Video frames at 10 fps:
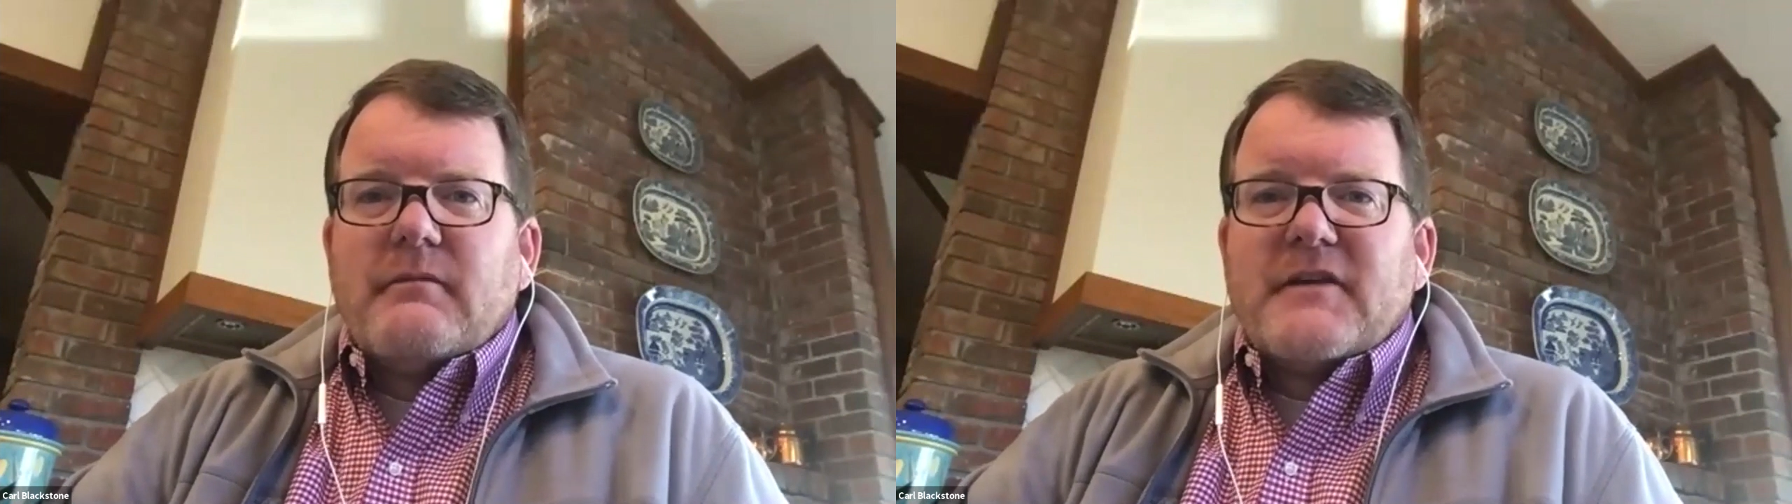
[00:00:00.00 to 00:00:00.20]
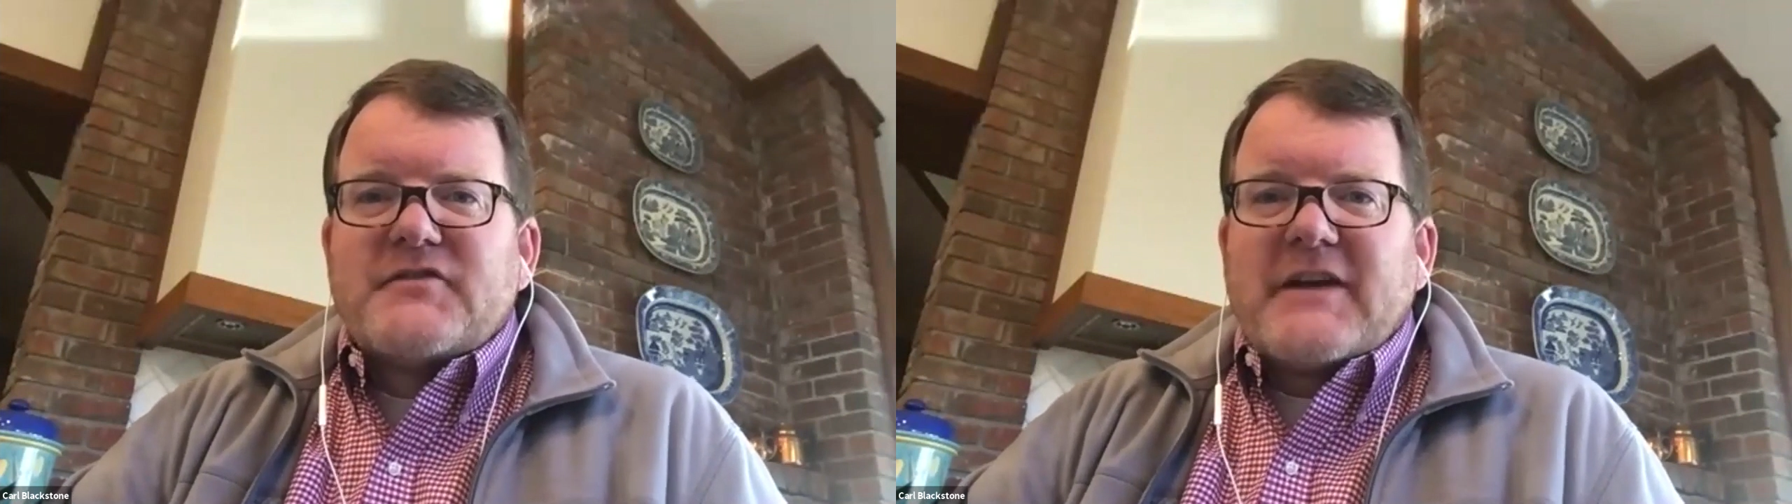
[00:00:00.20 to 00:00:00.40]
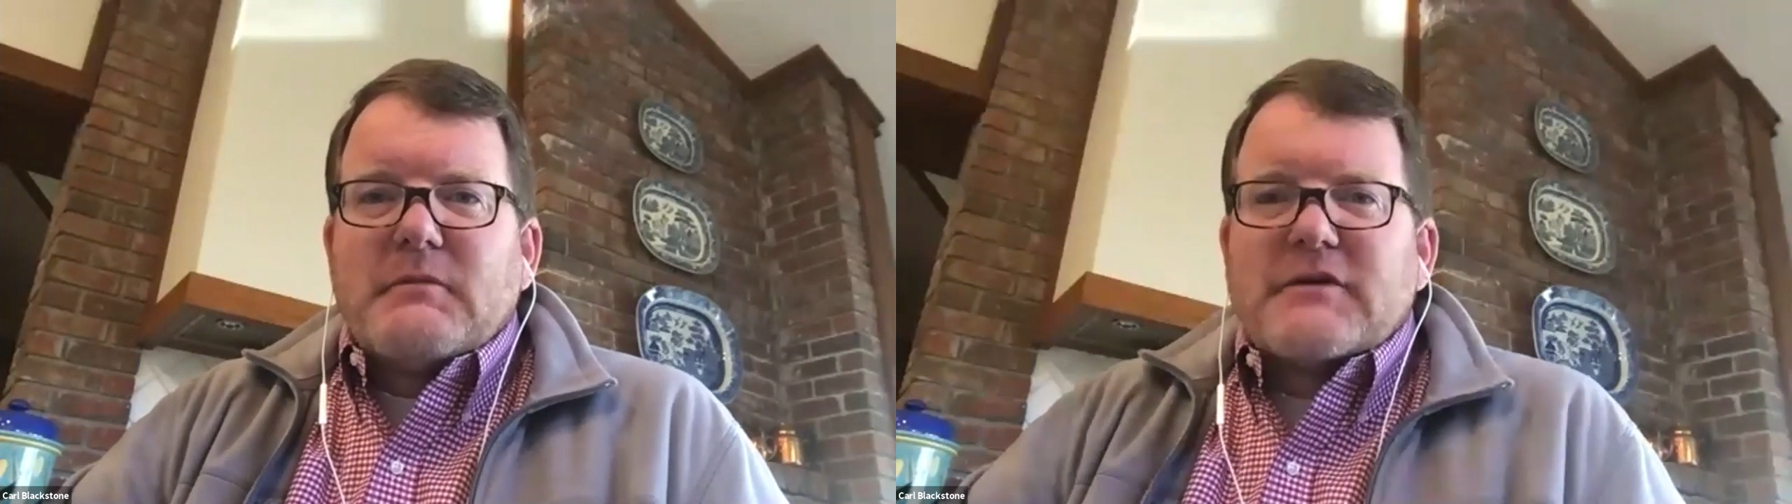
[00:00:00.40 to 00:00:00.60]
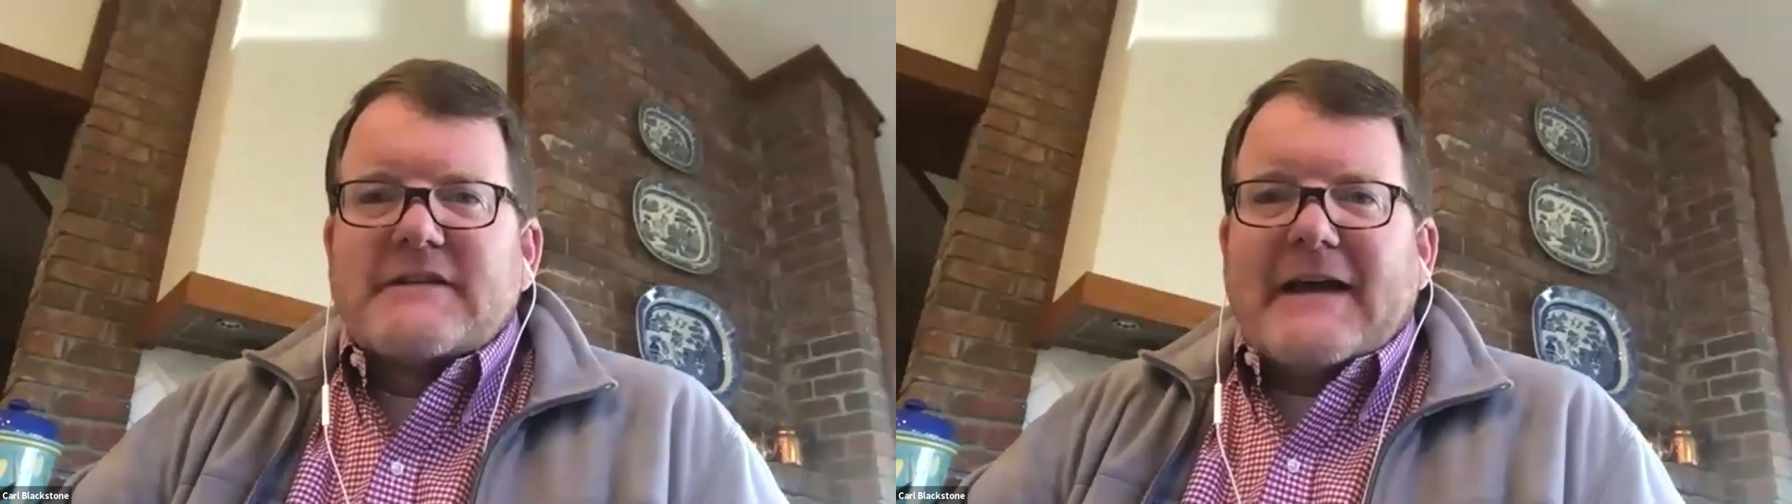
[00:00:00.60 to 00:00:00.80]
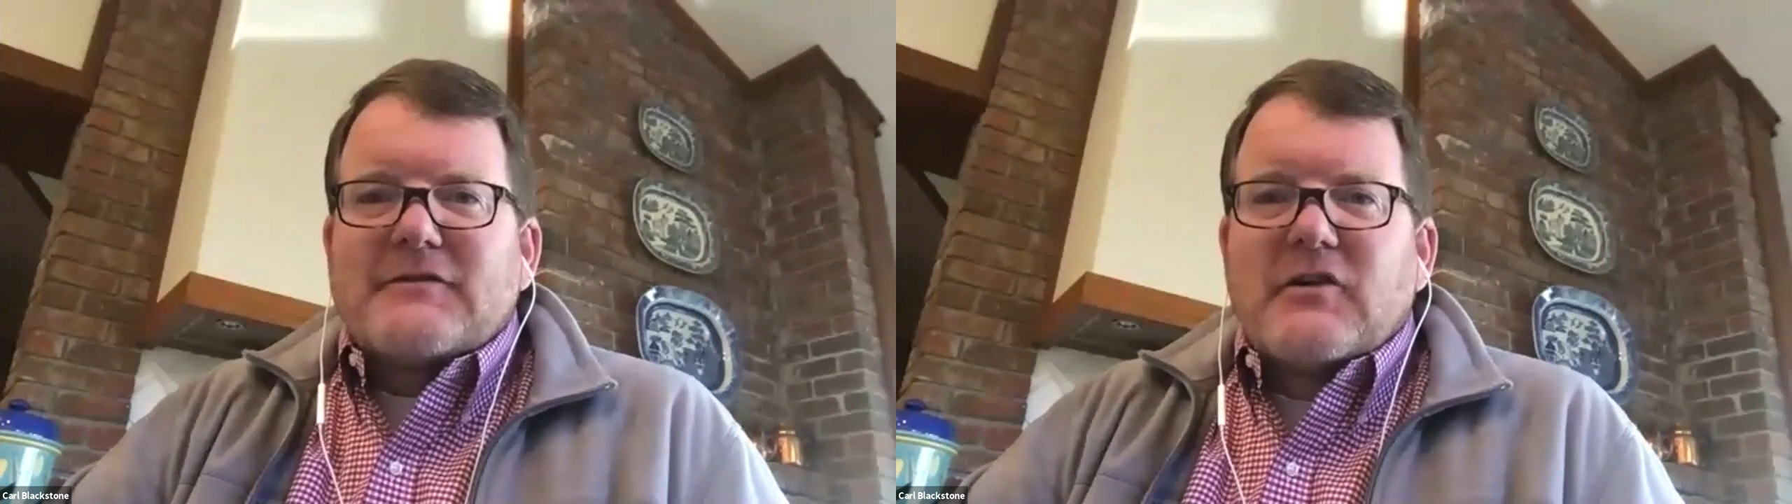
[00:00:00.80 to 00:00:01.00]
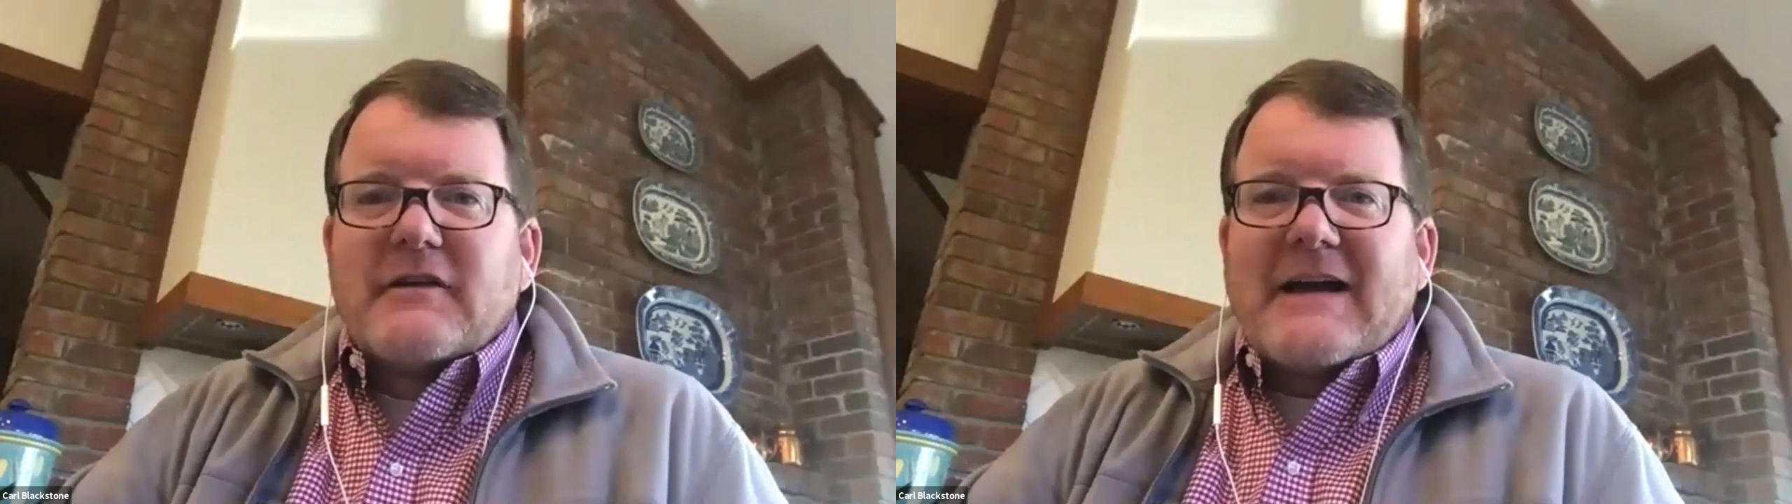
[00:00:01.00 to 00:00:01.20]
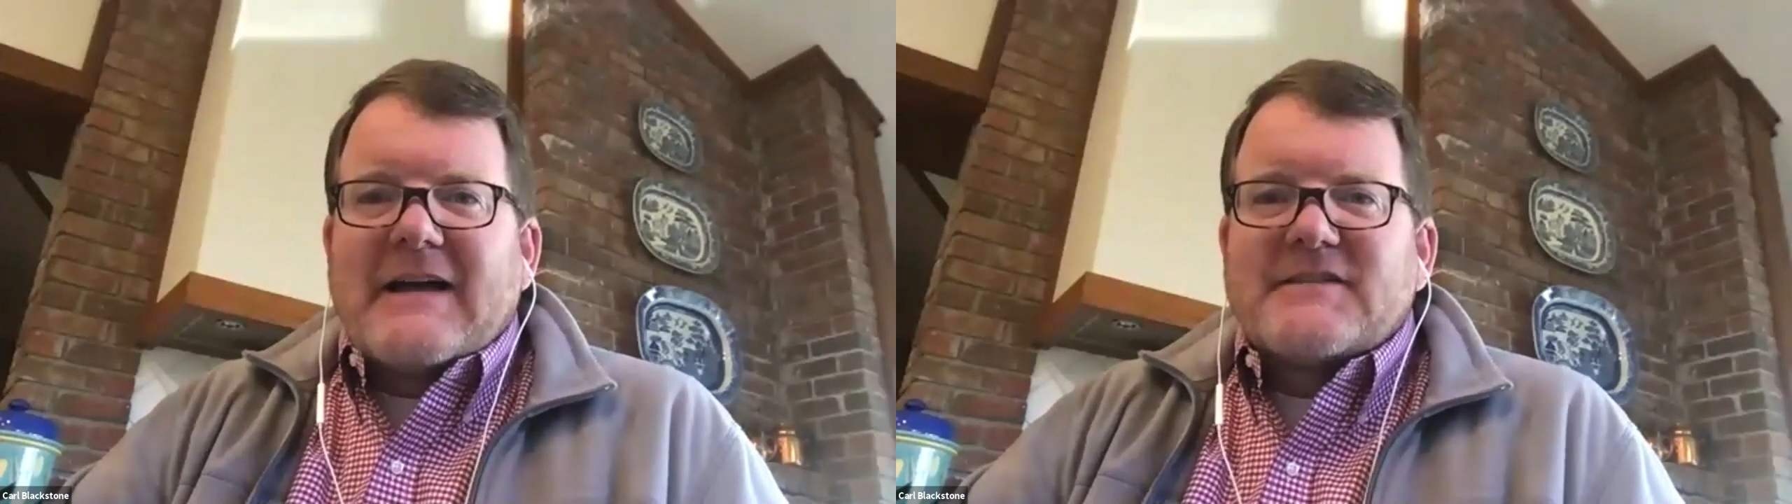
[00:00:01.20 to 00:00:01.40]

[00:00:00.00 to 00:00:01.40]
the Chamber staff's got